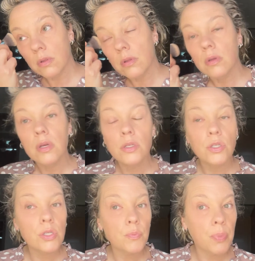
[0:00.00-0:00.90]
It
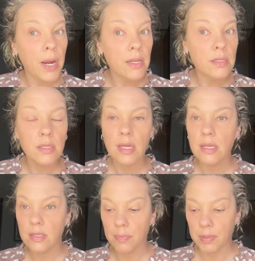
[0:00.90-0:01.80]
just brightens
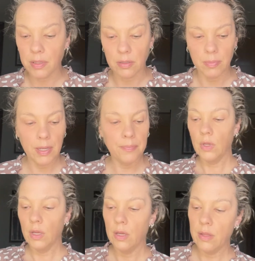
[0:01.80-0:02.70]
things up a little bit.
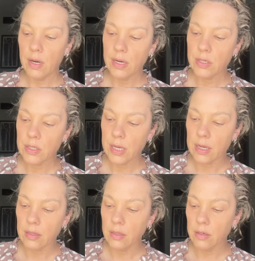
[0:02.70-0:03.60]
And then I just take a
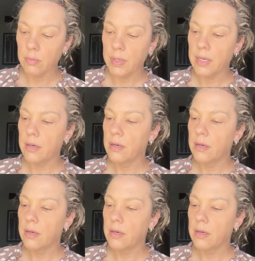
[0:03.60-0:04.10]
little bit